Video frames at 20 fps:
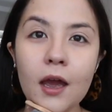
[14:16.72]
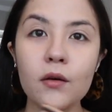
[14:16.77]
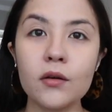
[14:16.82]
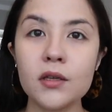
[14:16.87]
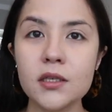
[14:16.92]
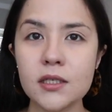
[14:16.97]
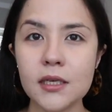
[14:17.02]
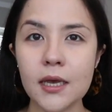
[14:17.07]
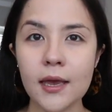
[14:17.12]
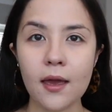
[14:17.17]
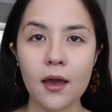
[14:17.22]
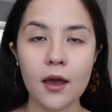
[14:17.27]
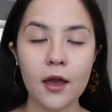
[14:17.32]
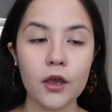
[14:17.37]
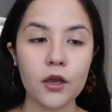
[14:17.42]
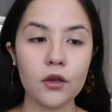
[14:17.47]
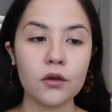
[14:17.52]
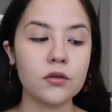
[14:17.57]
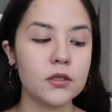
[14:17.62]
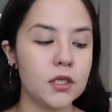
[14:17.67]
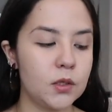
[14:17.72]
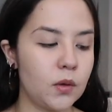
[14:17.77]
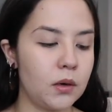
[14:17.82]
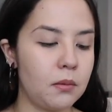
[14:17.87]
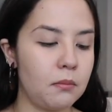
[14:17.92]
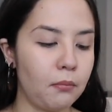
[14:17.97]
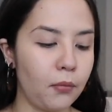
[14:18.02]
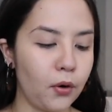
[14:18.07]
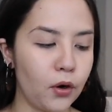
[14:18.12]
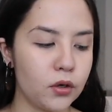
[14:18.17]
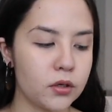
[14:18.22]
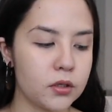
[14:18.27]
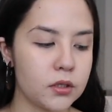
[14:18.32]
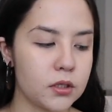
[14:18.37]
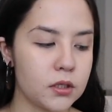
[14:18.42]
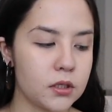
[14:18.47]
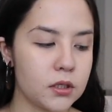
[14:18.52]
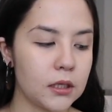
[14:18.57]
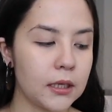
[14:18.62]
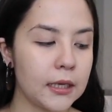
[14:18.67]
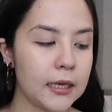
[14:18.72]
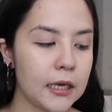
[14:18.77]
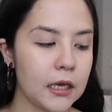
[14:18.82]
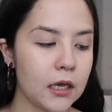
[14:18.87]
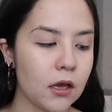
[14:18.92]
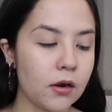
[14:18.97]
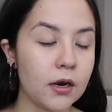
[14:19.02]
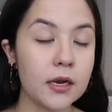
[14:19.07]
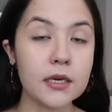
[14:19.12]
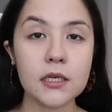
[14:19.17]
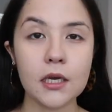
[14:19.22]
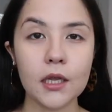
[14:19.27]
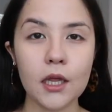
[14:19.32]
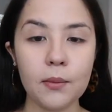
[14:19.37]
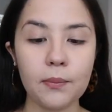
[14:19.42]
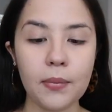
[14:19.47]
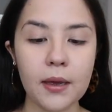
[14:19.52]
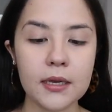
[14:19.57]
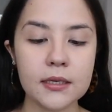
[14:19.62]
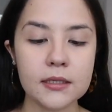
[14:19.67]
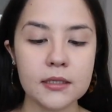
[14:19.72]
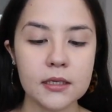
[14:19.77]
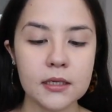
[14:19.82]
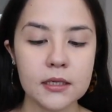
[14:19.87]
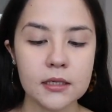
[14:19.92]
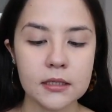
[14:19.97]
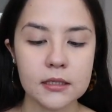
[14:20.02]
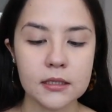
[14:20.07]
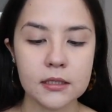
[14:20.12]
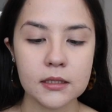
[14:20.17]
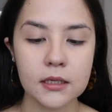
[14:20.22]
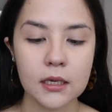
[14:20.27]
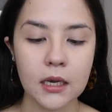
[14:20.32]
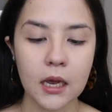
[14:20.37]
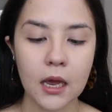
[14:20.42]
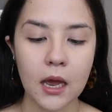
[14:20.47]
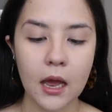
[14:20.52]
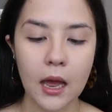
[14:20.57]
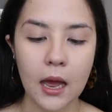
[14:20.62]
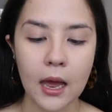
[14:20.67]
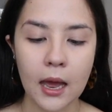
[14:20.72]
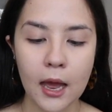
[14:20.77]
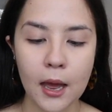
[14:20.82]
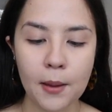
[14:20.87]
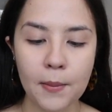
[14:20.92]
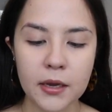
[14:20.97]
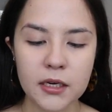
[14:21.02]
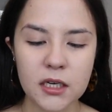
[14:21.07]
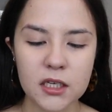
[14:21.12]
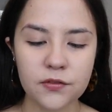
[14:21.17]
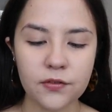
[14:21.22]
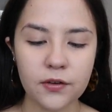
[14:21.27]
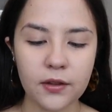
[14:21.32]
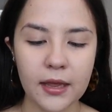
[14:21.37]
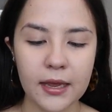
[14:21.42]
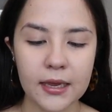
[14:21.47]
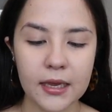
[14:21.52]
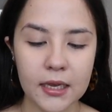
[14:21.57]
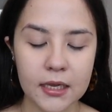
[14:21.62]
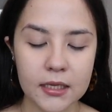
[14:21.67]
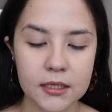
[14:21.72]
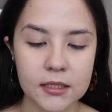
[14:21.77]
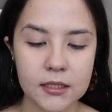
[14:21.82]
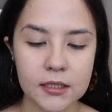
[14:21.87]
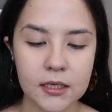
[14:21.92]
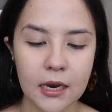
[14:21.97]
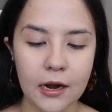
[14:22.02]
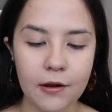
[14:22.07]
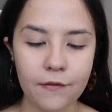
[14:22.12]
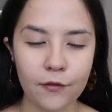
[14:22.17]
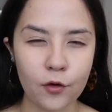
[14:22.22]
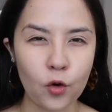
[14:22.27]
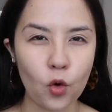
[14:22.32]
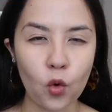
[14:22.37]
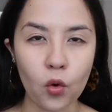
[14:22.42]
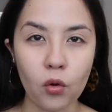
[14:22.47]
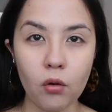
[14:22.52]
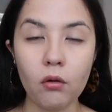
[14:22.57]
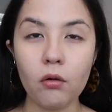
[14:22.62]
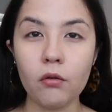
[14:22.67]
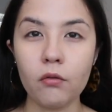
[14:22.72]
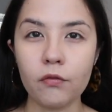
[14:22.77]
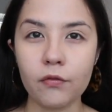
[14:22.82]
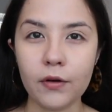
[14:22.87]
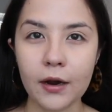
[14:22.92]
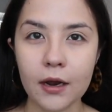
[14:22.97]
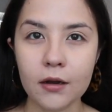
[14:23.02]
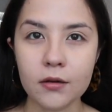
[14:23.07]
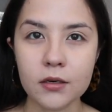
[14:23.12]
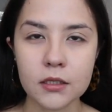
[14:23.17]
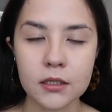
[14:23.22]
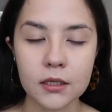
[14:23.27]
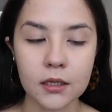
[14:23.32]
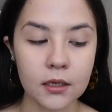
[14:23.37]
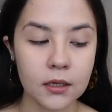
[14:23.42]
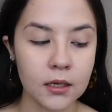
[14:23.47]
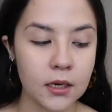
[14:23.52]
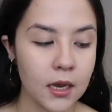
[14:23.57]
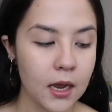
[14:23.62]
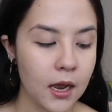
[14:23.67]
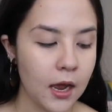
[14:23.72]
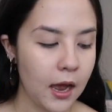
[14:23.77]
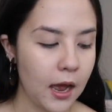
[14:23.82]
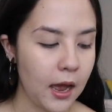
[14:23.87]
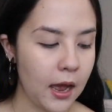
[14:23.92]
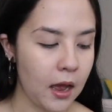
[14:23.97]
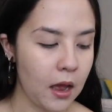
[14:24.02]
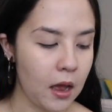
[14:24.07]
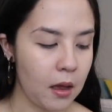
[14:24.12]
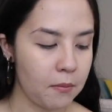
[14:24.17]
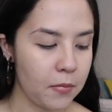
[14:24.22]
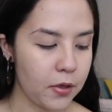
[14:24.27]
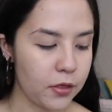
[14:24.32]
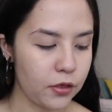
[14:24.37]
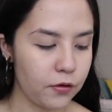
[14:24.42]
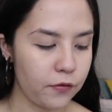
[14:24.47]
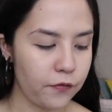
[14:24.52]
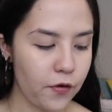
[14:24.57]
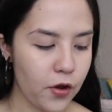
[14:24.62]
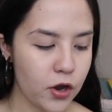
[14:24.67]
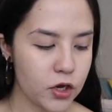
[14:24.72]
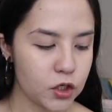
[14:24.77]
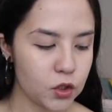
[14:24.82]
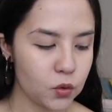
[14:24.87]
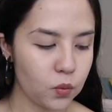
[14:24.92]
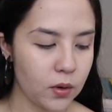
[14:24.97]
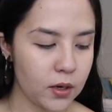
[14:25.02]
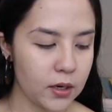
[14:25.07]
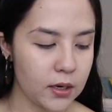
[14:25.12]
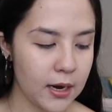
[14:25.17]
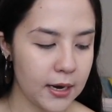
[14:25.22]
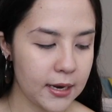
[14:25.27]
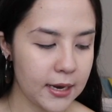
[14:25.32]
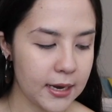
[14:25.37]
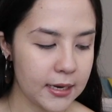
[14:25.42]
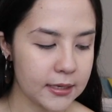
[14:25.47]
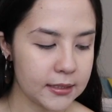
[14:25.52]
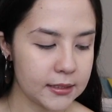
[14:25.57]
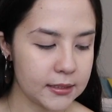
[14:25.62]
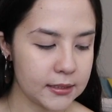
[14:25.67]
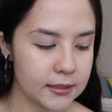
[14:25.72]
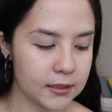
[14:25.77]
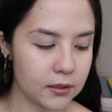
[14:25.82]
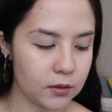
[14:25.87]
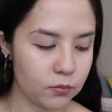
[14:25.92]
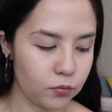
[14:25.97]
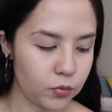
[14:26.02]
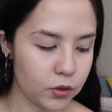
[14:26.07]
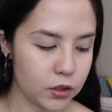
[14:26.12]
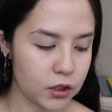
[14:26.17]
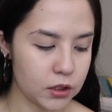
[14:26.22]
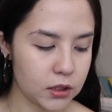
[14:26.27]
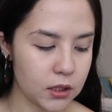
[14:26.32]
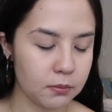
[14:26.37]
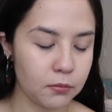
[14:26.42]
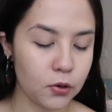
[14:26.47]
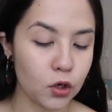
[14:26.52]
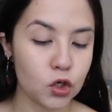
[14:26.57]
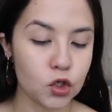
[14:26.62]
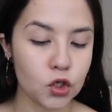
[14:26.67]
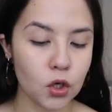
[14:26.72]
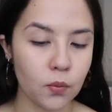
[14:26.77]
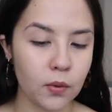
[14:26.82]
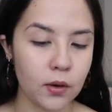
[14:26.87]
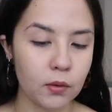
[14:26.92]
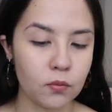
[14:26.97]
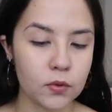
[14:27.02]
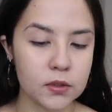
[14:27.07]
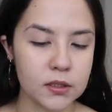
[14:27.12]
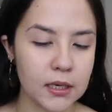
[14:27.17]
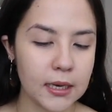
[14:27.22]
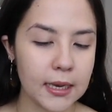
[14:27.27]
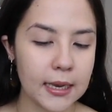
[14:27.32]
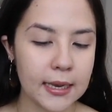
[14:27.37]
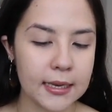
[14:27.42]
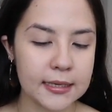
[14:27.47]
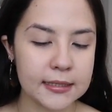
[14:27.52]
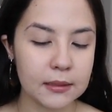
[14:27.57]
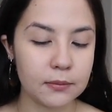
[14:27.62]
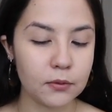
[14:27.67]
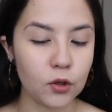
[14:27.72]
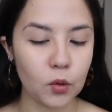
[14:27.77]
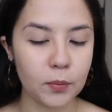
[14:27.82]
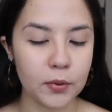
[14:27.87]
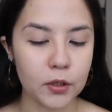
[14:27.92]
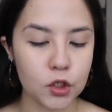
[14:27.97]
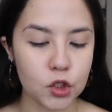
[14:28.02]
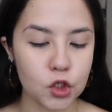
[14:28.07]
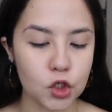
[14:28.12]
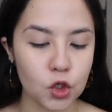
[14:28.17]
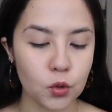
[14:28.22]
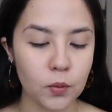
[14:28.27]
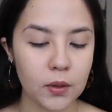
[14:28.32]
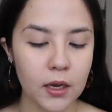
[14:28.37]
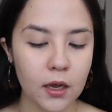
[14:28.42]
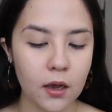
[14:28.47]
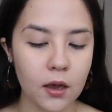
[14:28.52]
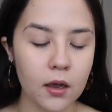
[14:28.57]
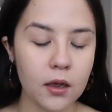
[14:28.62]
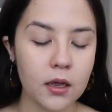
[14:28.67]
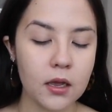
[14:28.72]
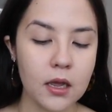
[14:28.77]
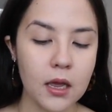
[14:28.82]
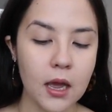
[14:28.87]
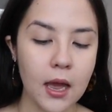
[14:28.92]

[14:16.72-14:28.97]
I would say I use this one mostly on a daily basis. I just feel like it's kind of an all-rounder. The first one, I guess, which is the Moonshot one, is a little bit dewier.